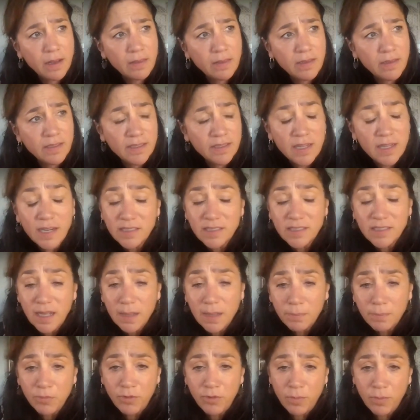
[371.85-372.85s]
and this is an
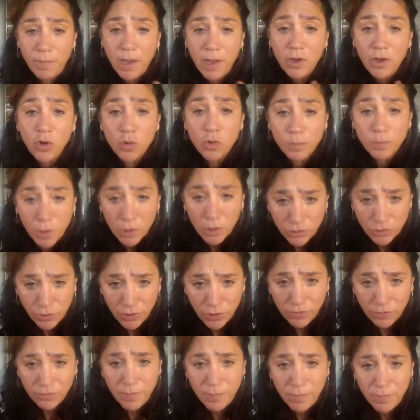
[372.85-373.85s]
example from my home
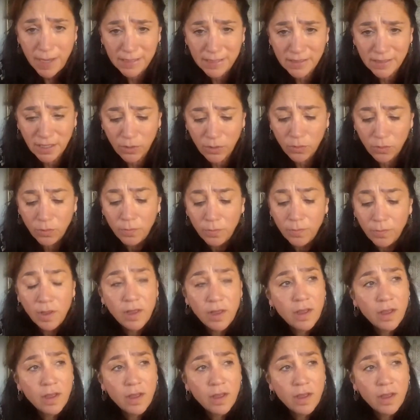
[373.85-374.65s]
country of Mexico.